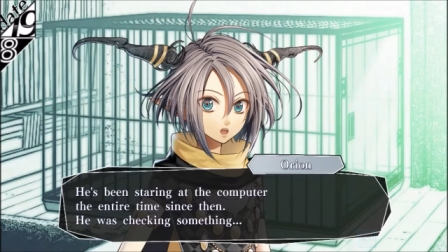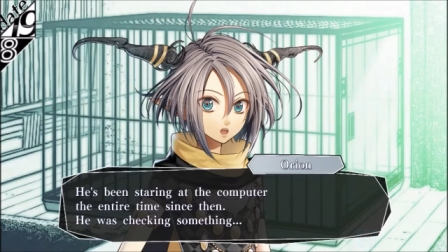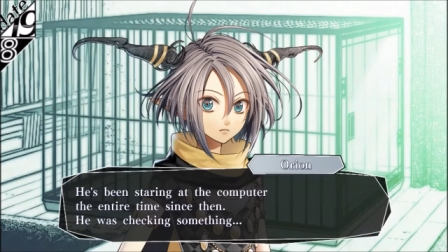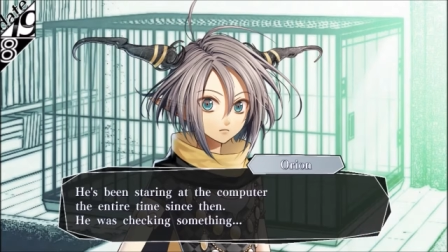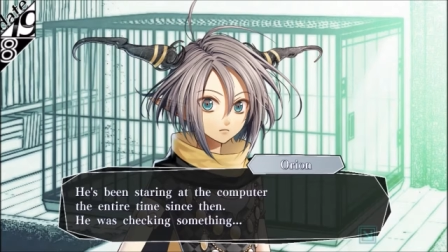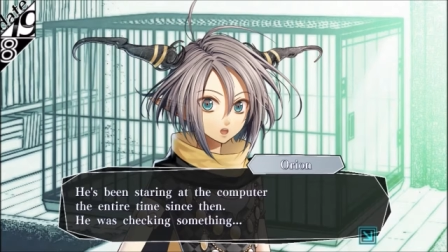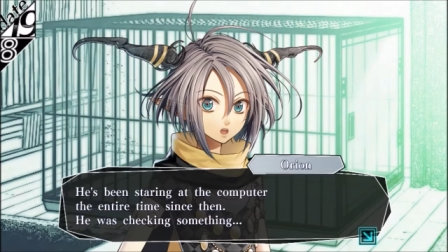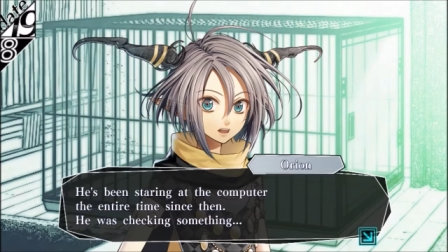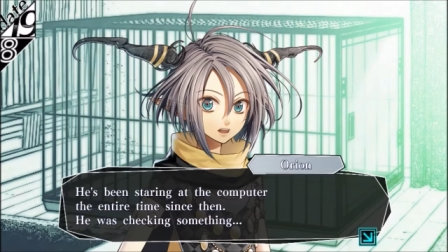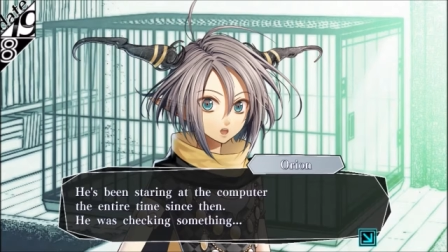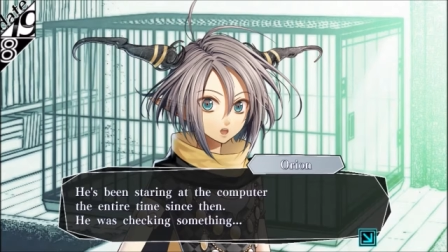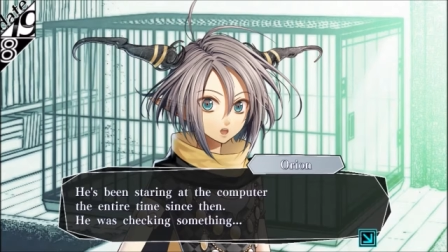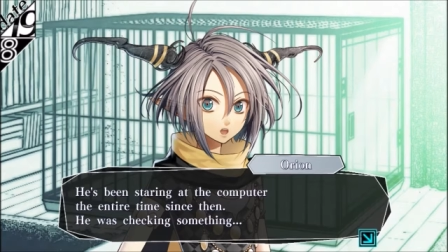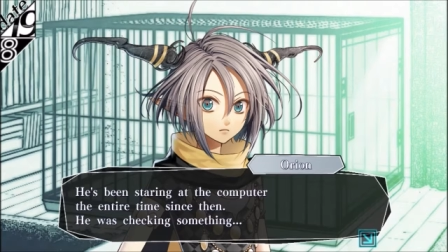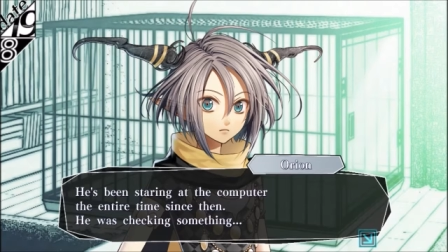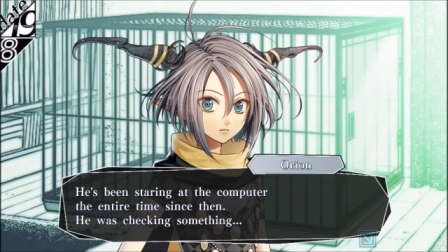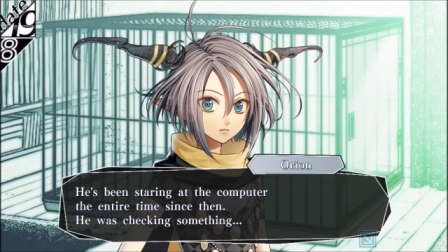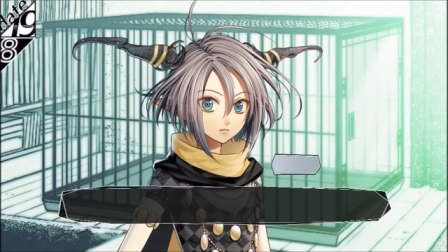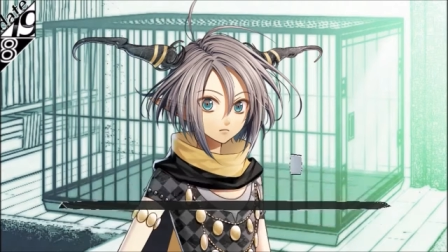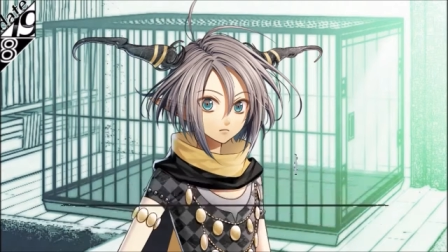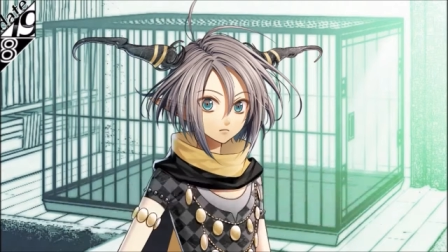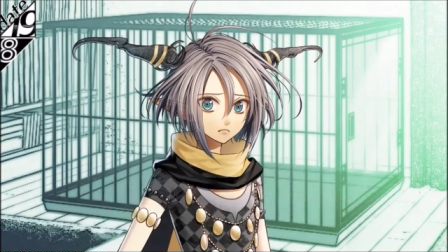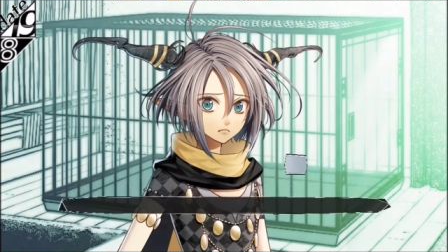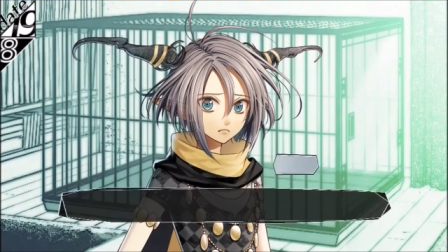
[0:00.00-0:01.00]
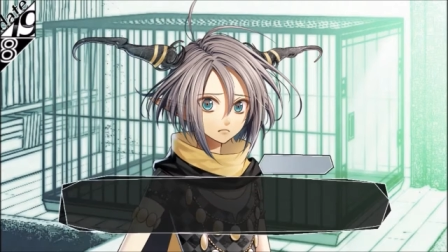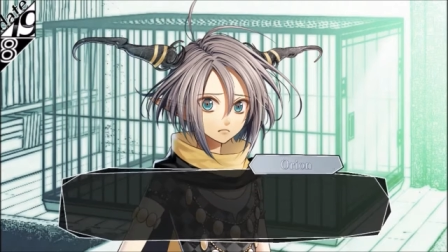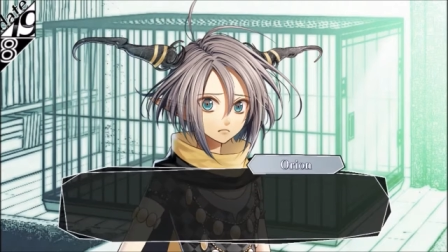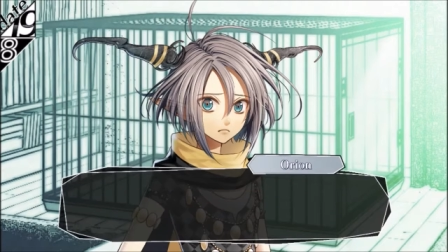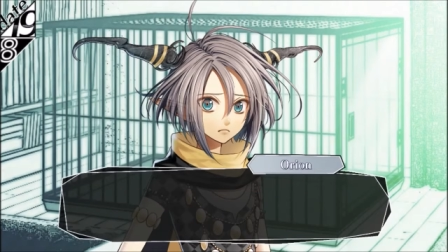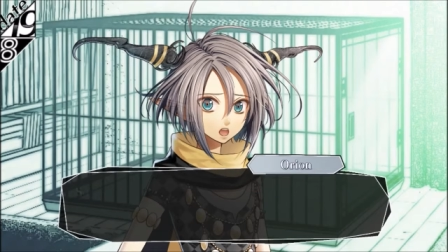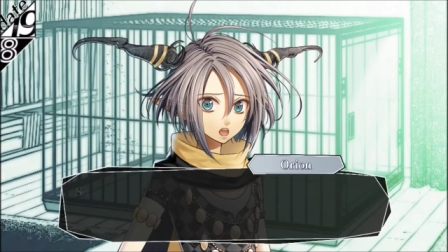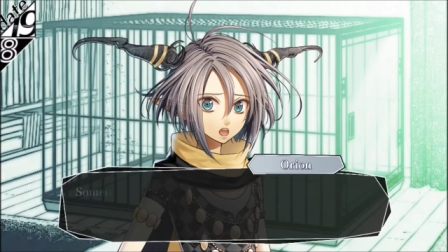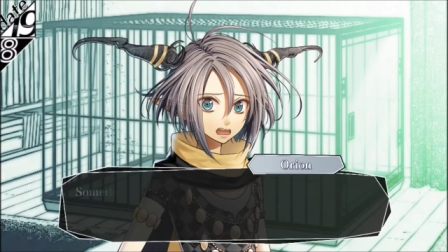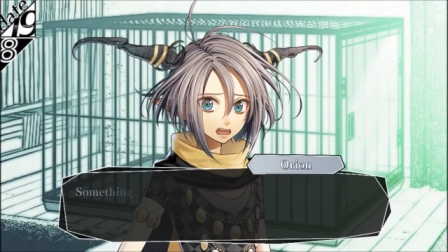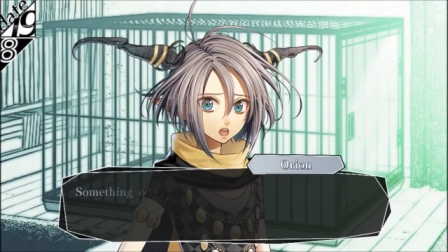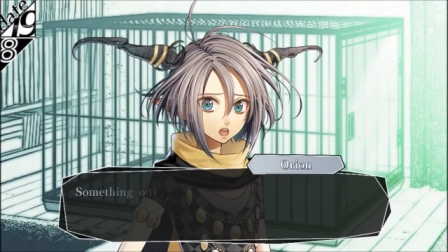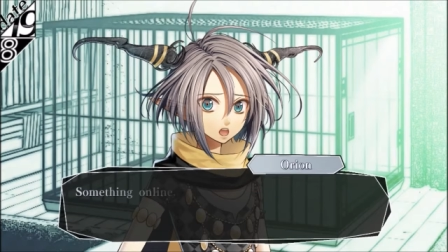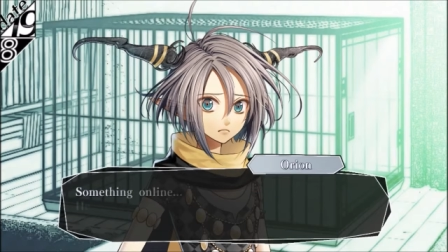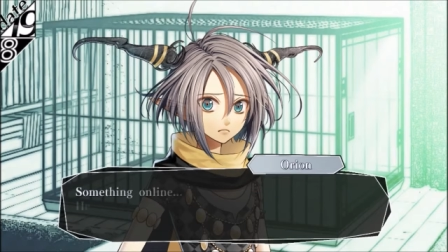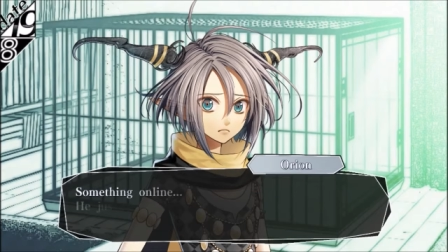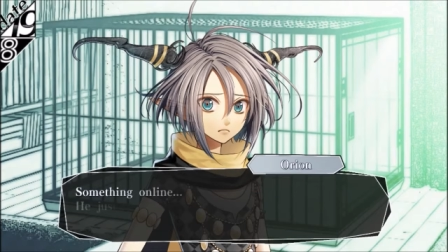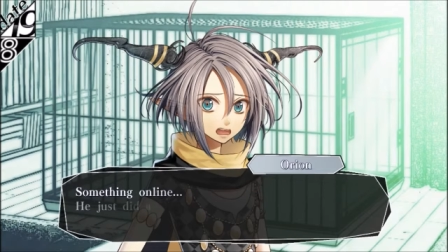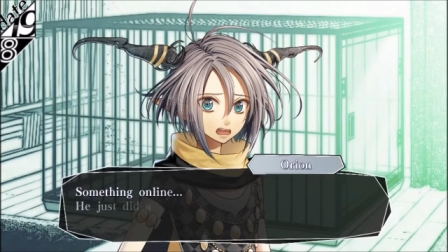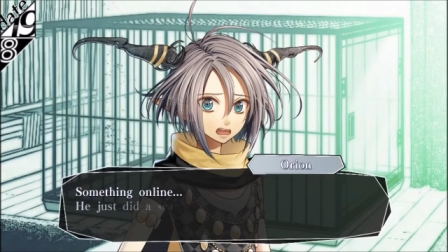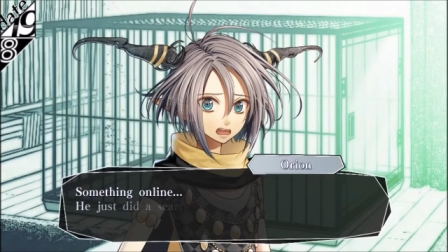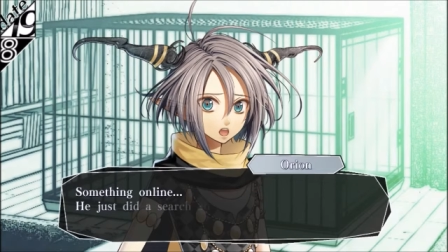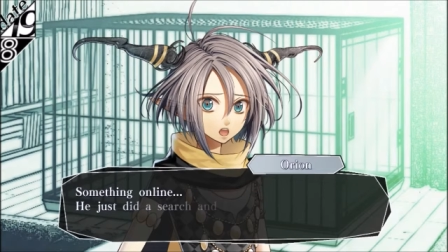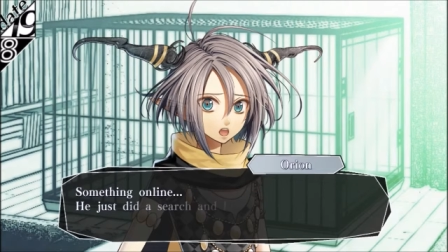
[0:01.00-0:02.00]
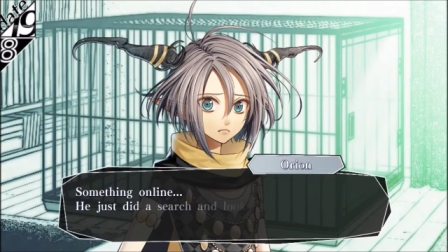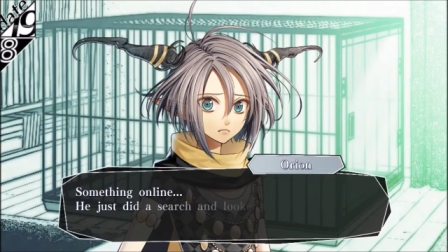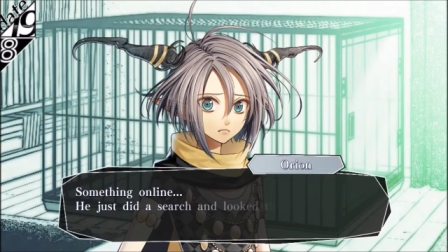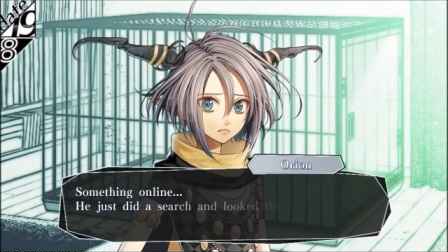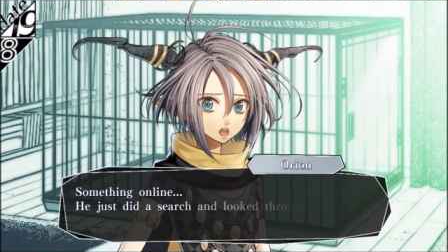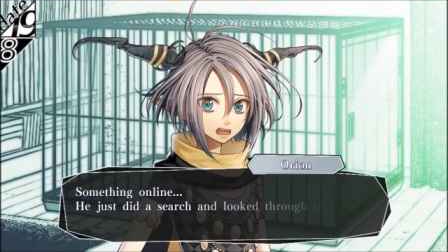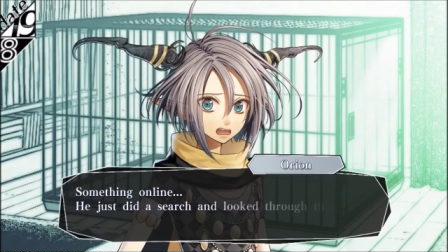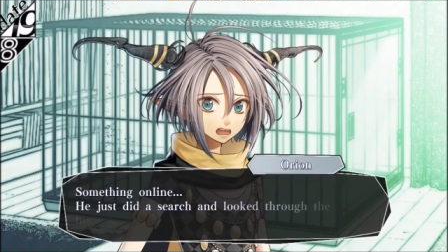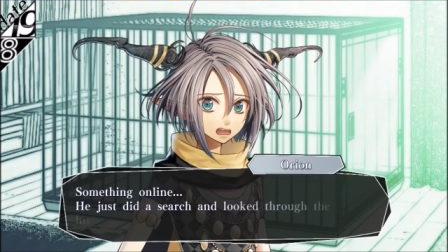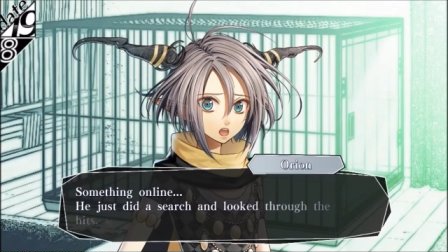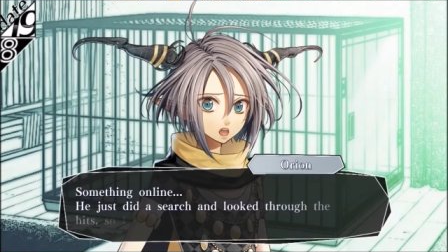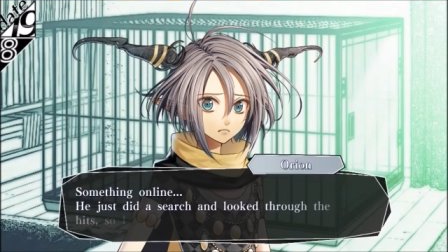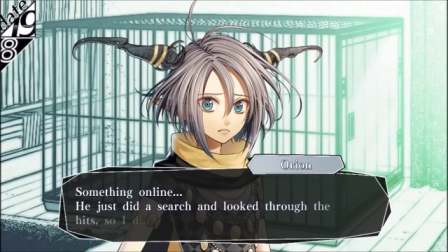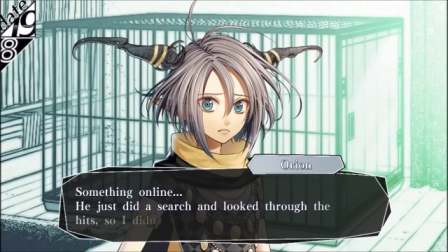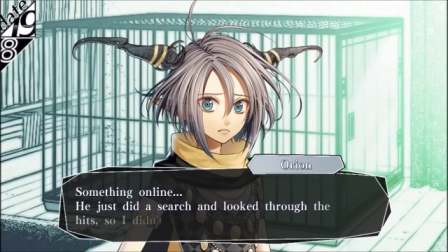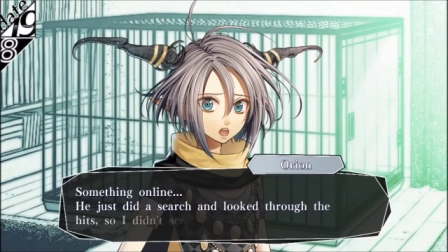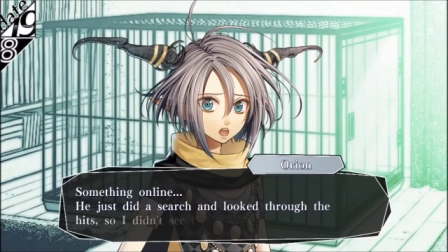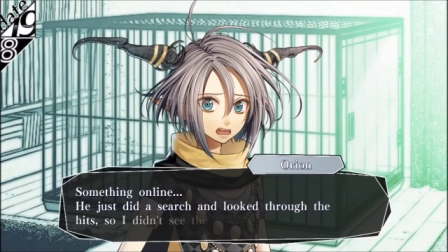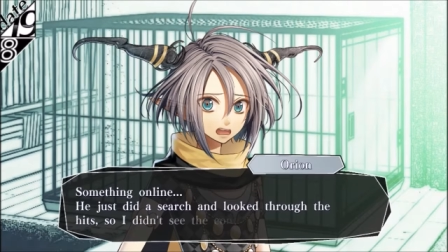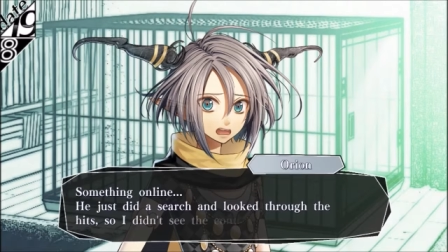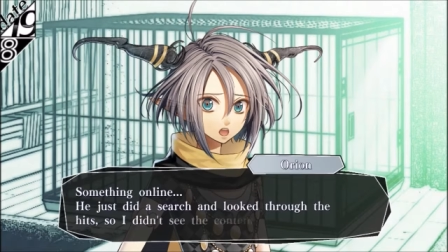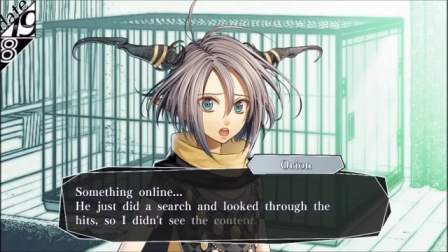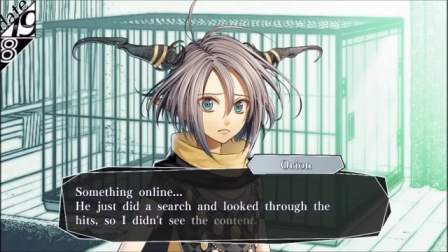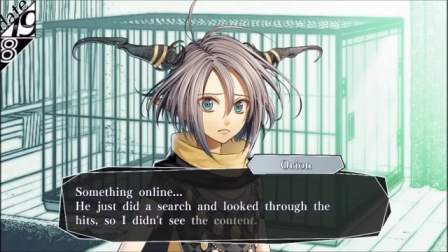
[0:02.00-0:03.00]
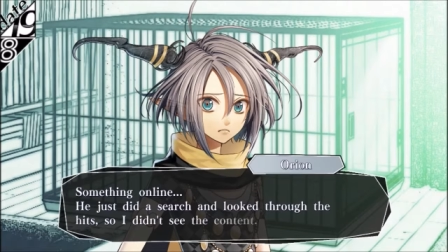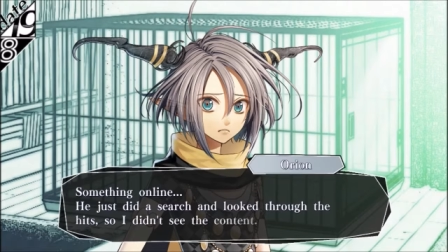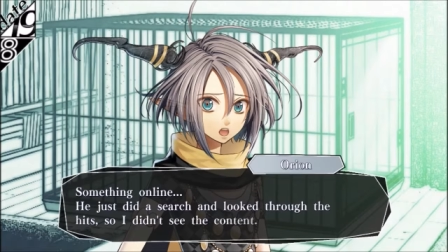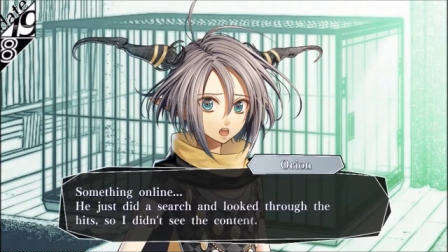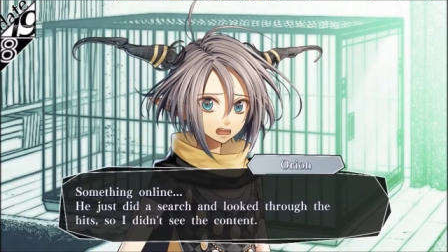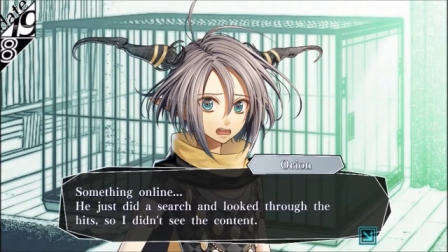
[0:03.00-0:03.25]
He was checking something online.